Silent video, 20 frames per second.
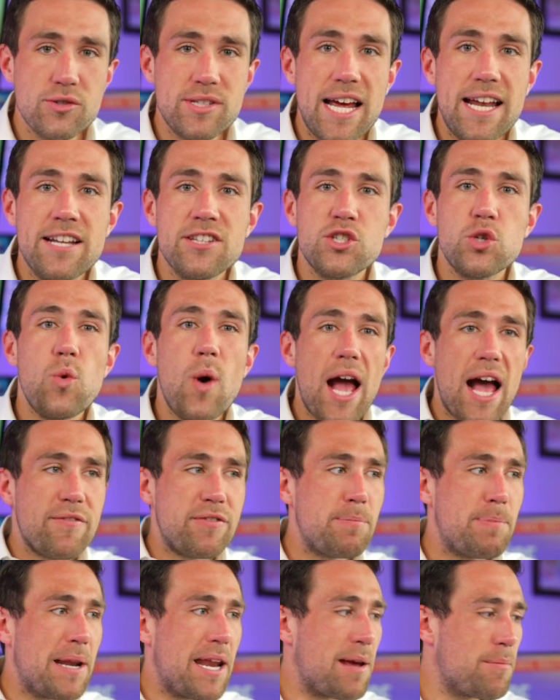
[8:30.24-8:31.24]
are tenants who
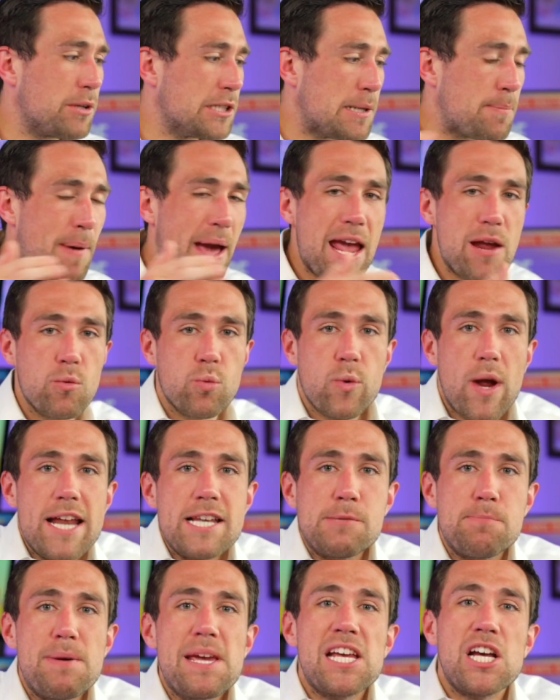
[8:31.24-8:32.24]
haven't been able to pay
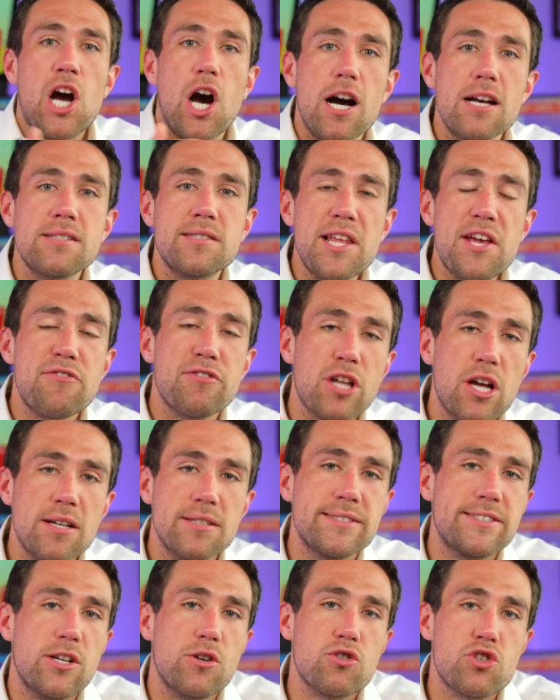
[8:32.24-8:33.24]
rent because they've
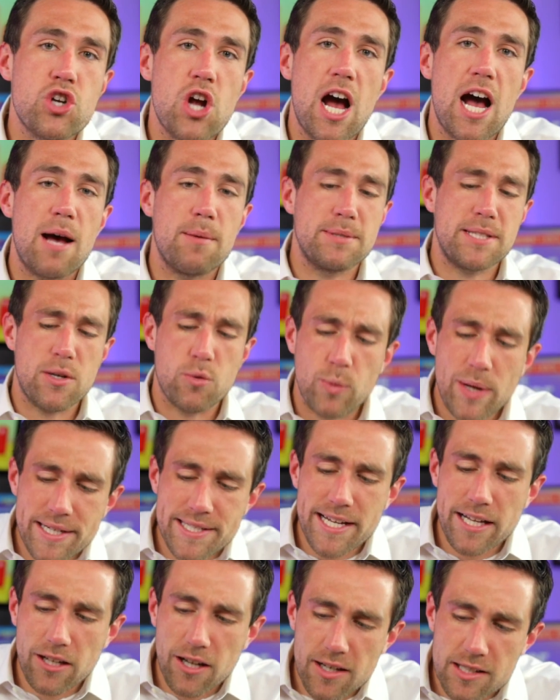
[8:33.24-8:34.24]
lost their jobs in
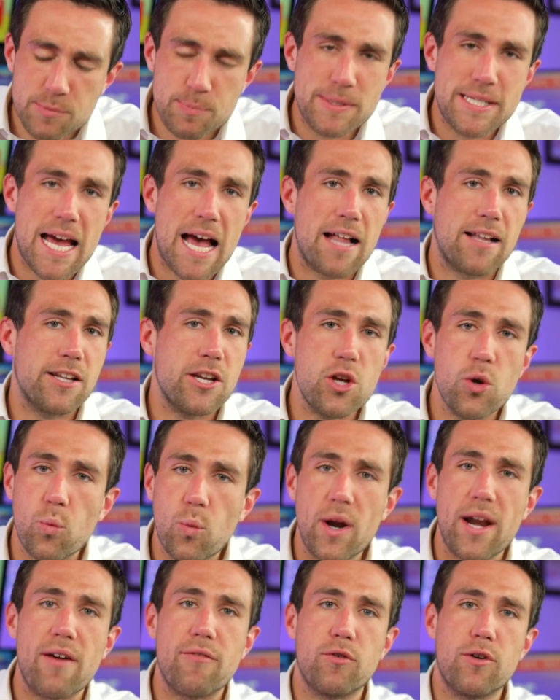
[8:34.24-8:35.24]
retail hospitality or
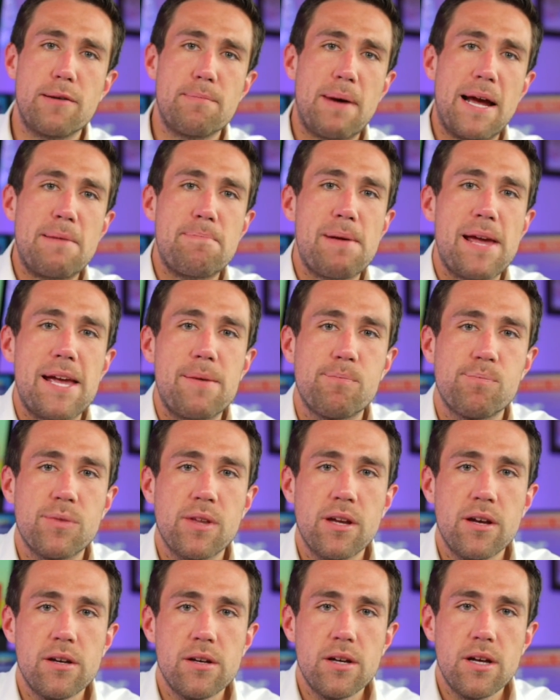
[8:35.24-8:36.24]
whatever it might be.
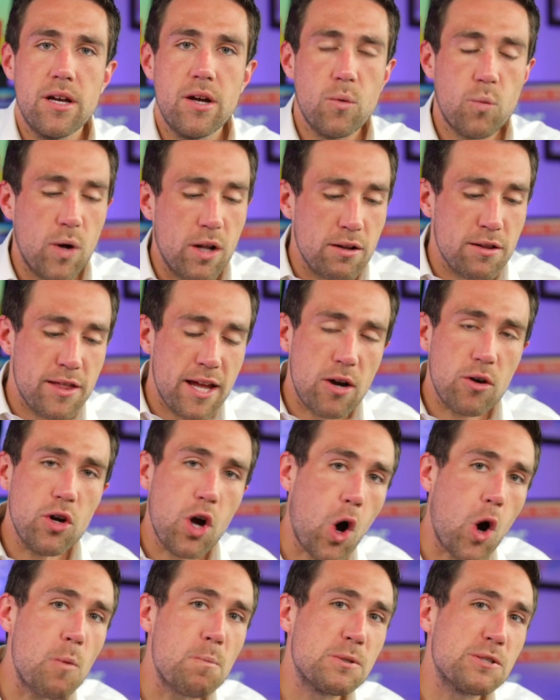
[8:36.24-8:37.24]
Well, their
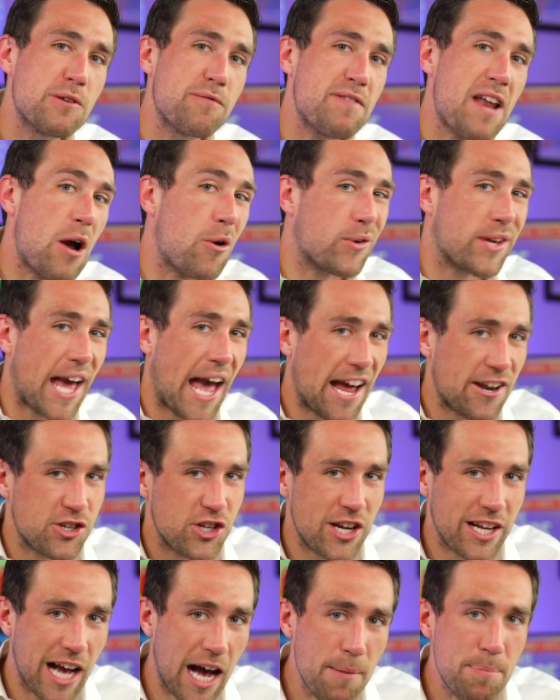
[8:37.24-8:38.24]
hopes of now
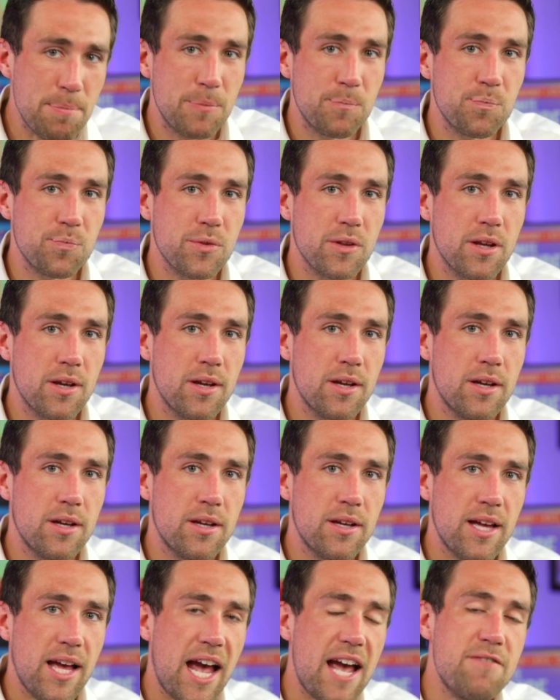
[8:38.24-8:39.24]
catching up
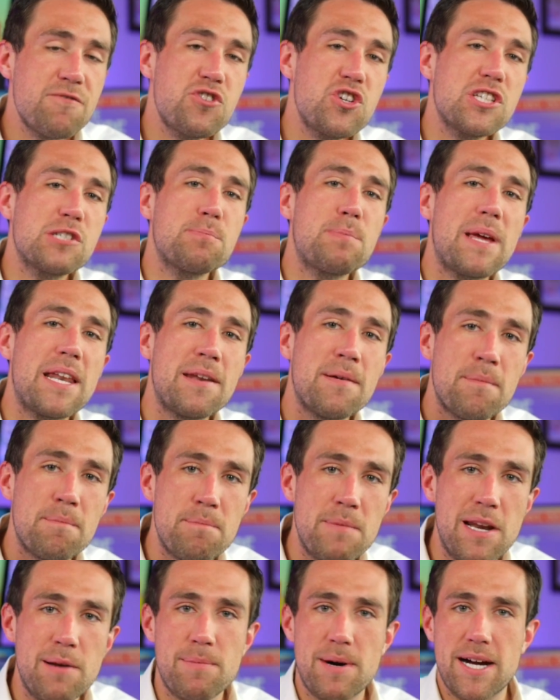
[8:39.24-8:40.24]
have just been
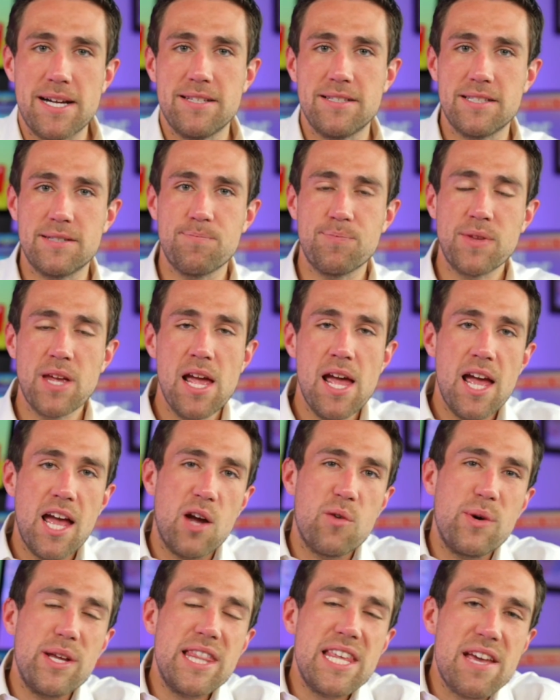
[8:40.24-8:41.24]
minimized.
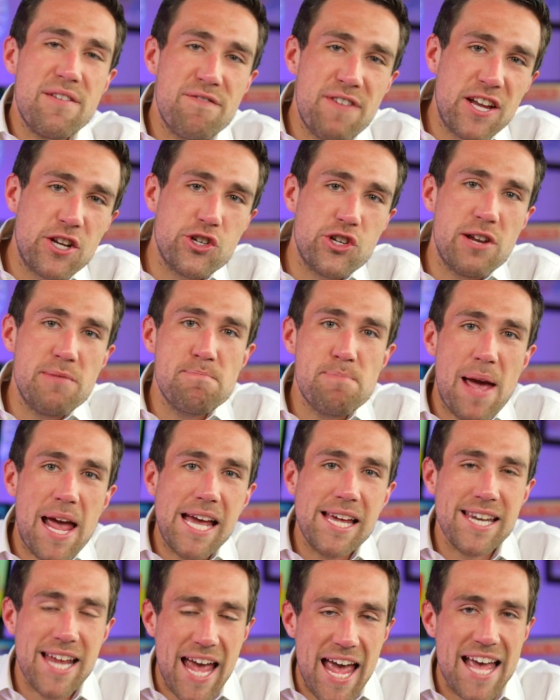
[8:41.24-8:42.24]
And when the eviction
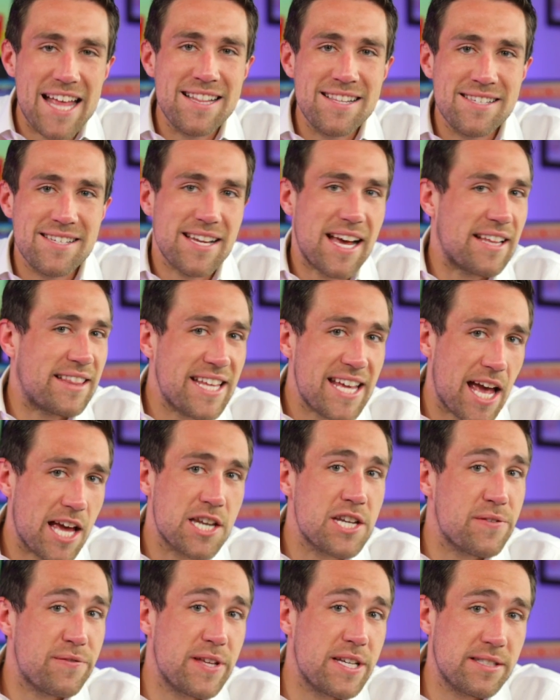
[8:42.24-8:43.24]
ban ends at the
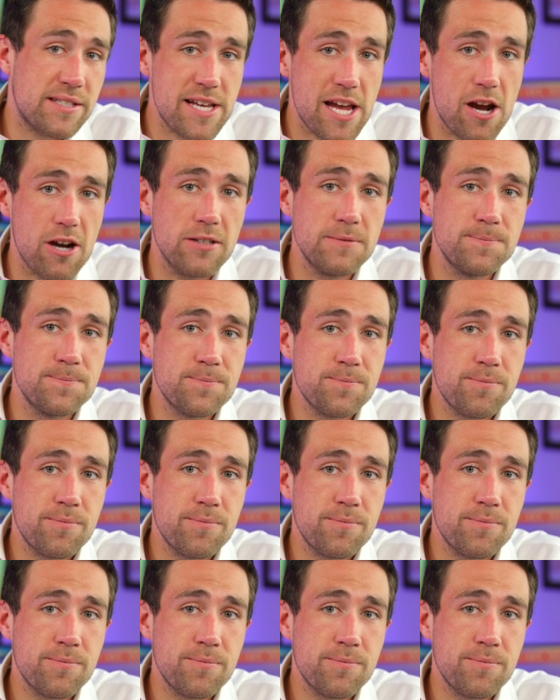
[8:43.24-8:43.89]
end of this year,